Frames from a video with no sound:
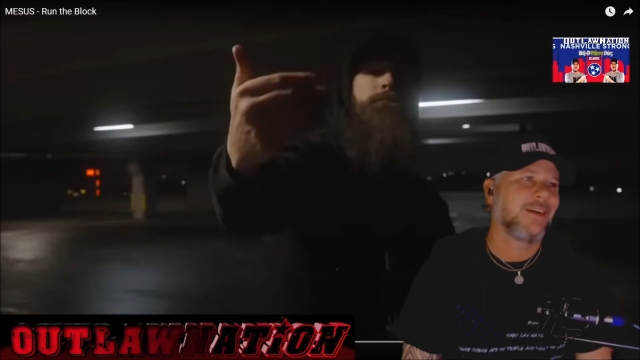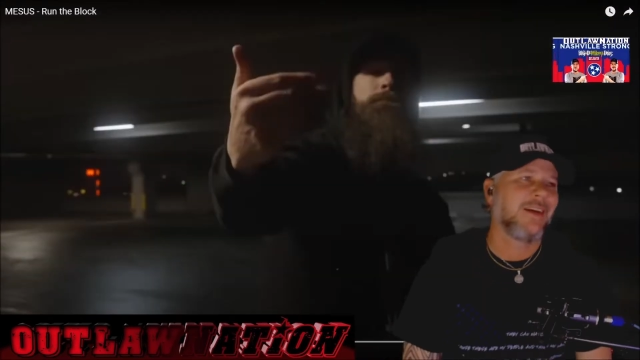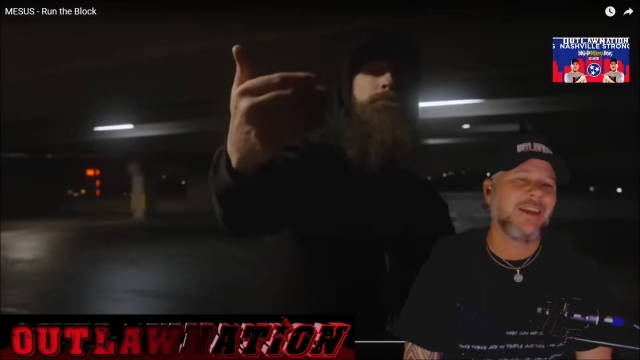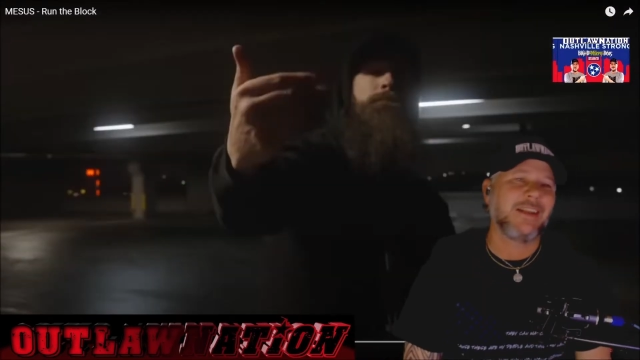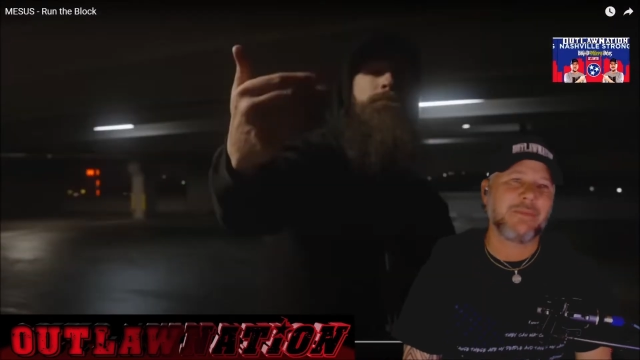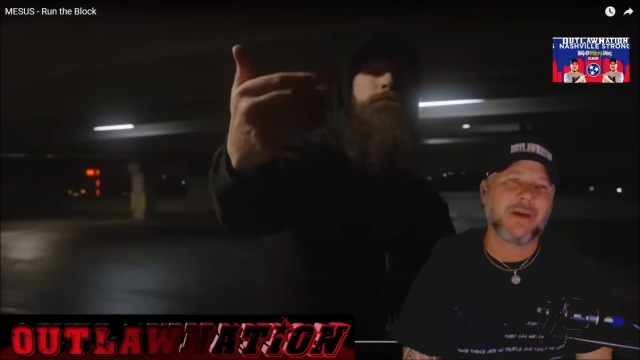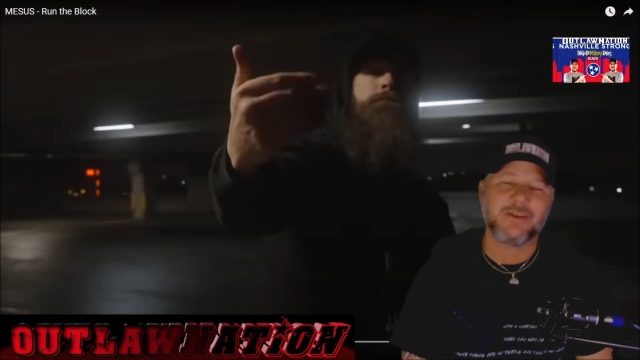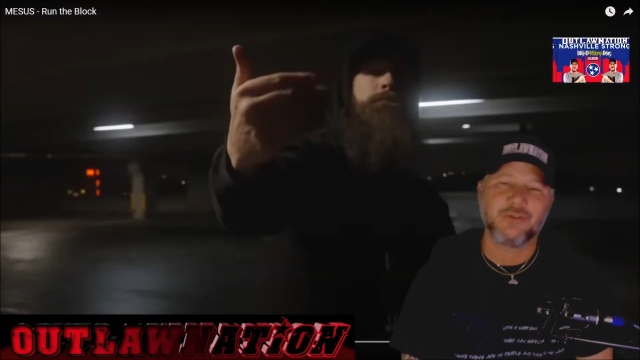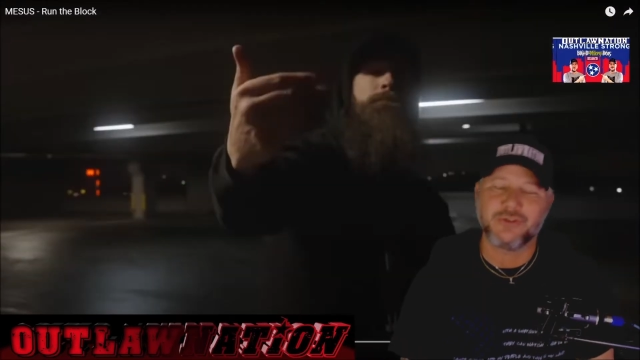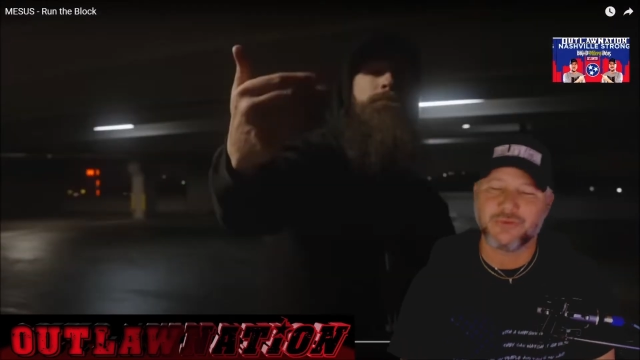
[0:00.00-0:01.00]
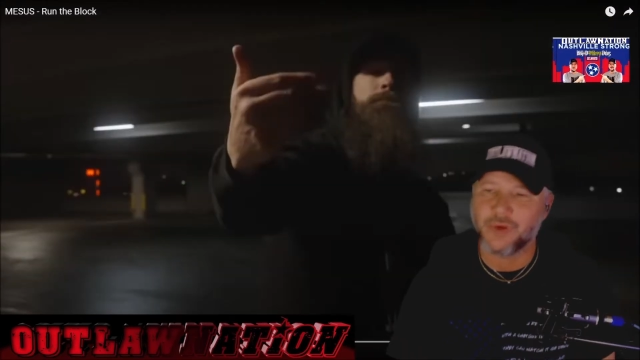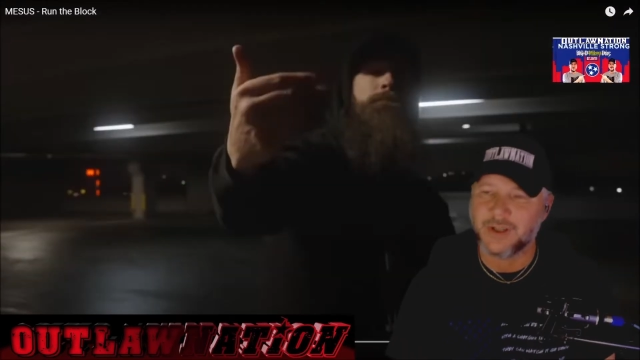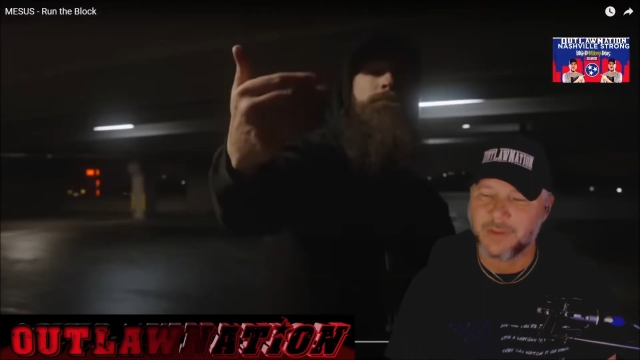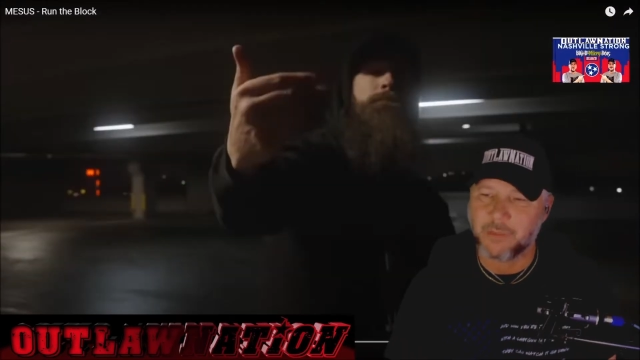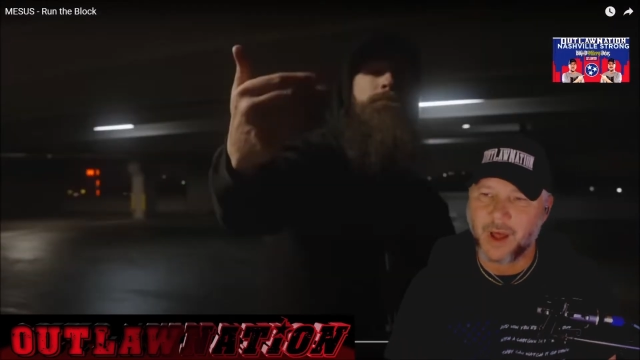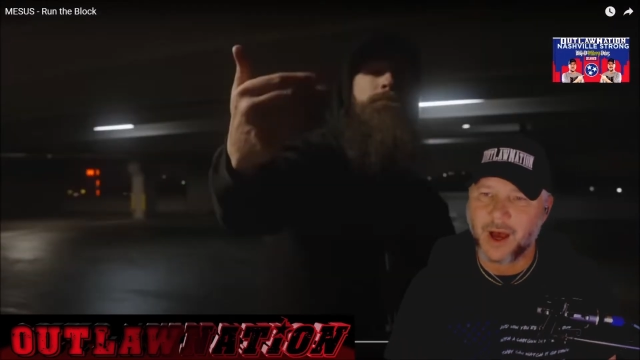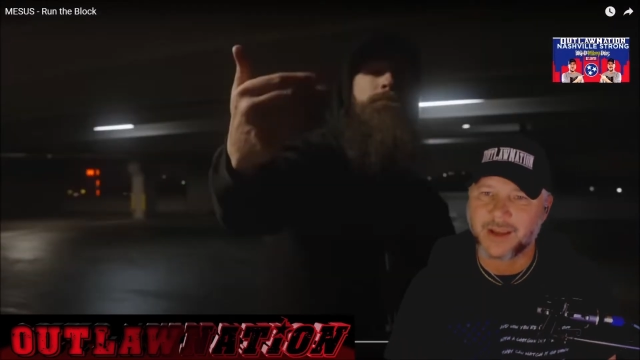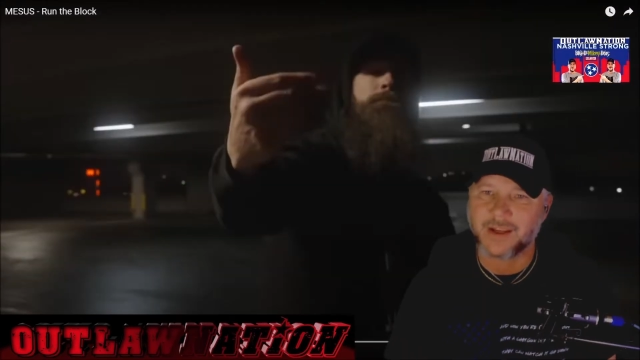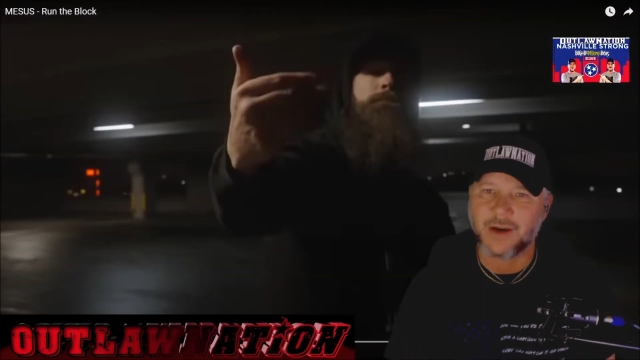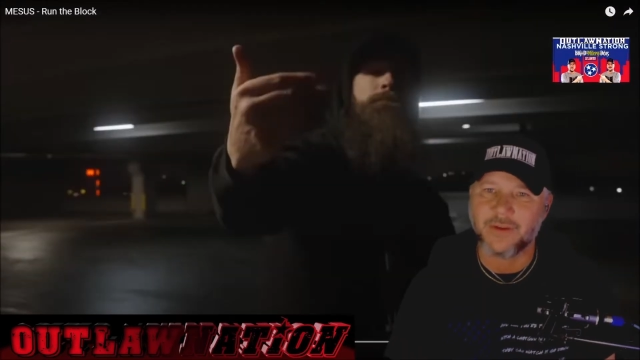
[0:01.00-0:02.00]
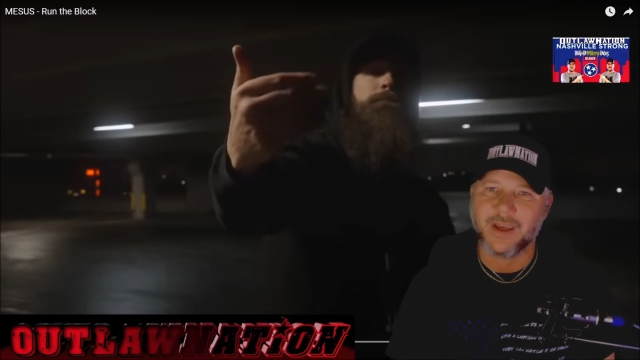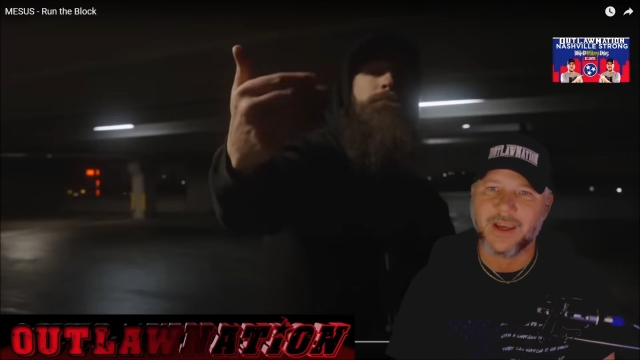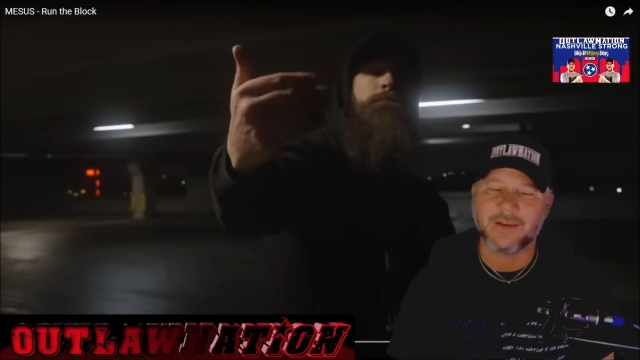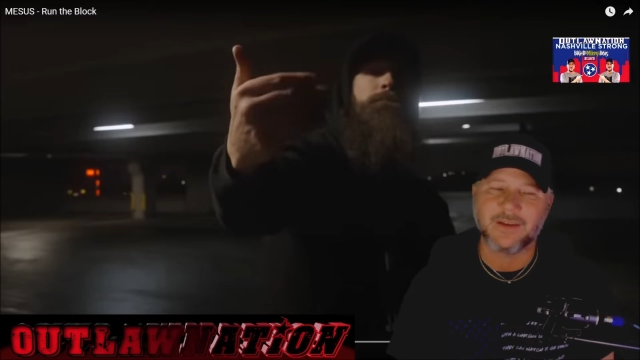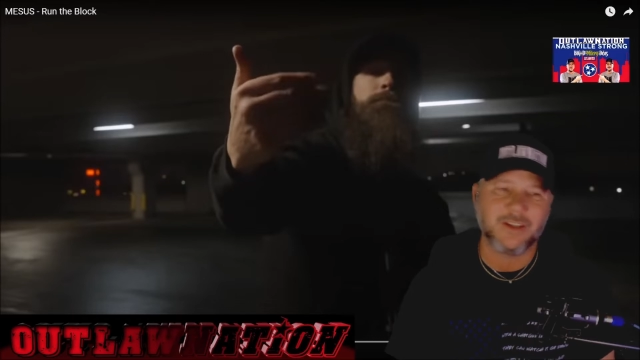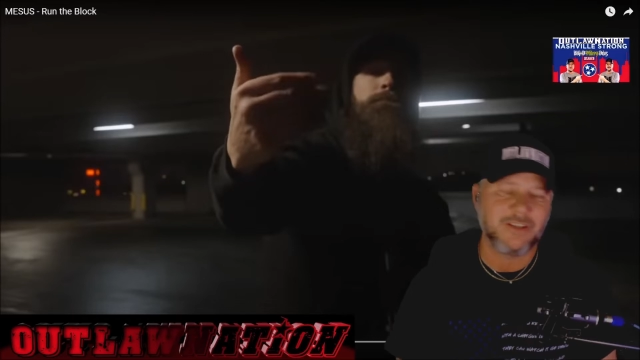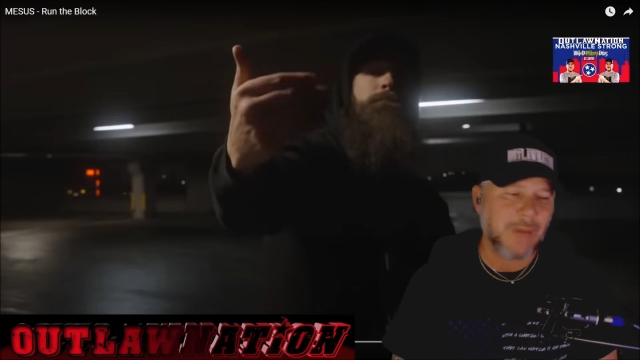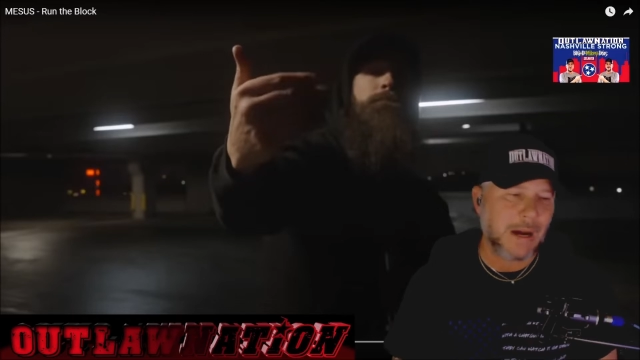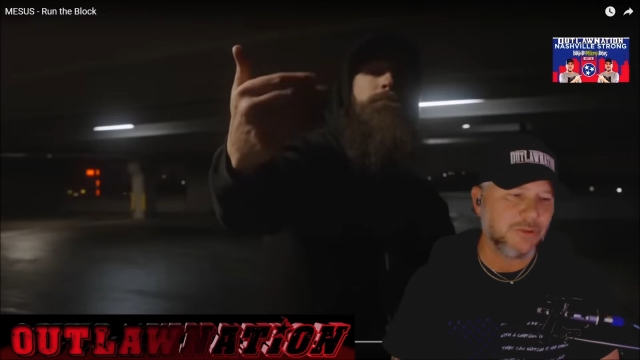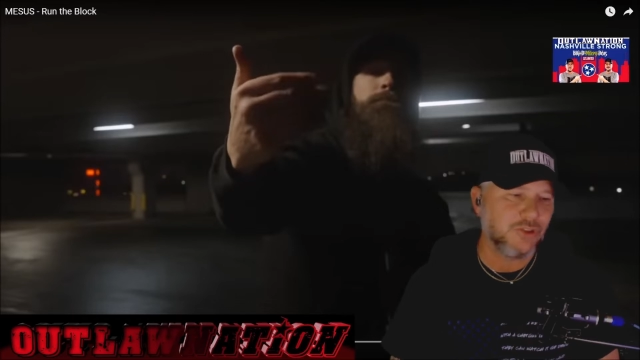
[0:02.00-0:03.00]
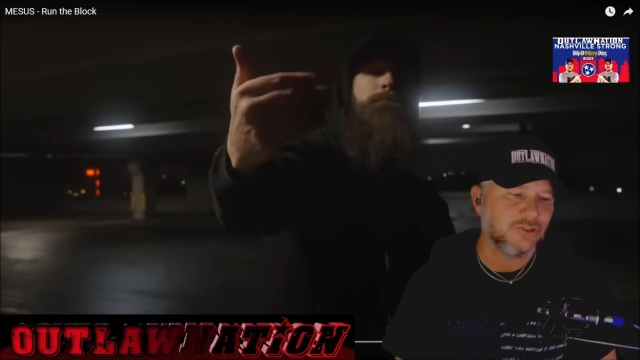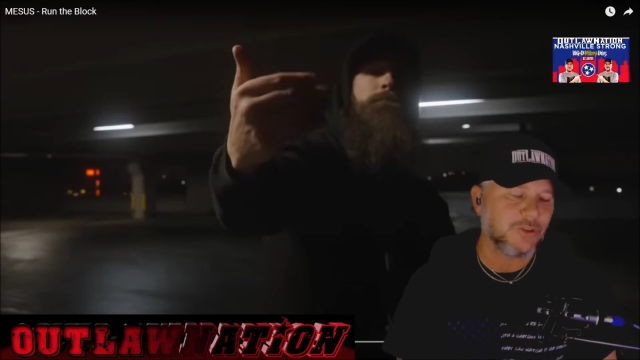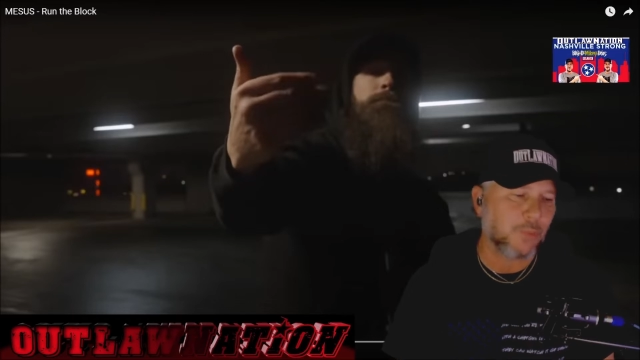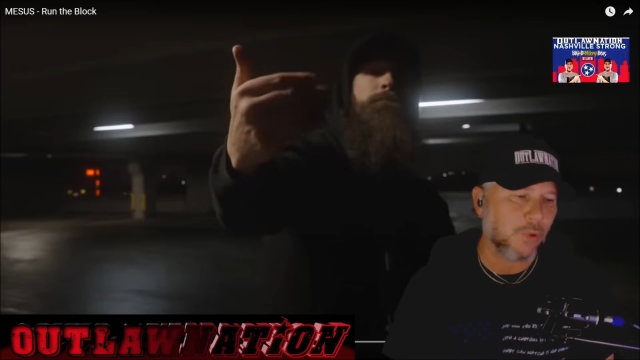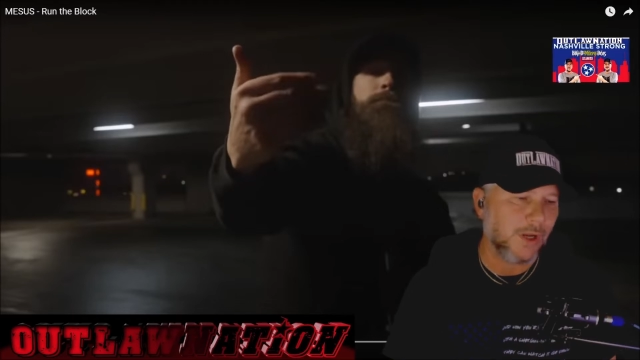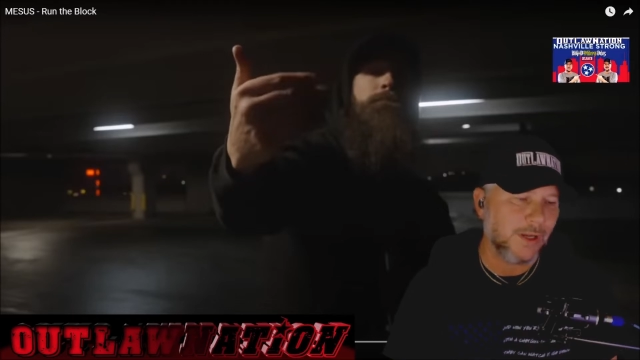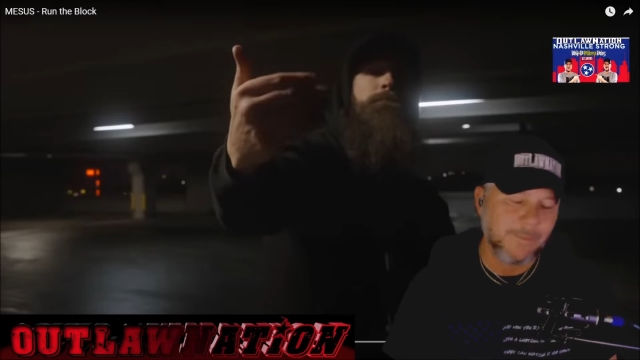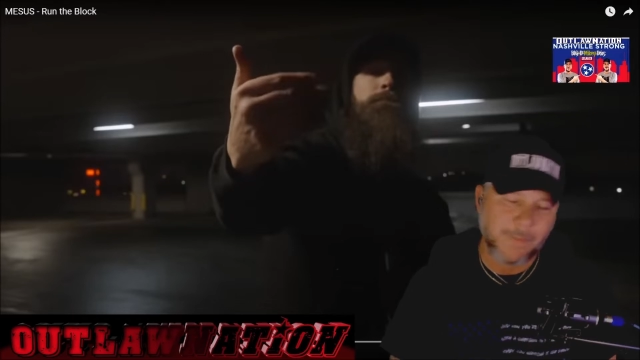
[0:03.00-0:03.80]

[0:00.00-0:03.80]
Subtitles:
you talking about you used to run the block and all that, and his mama used to pray.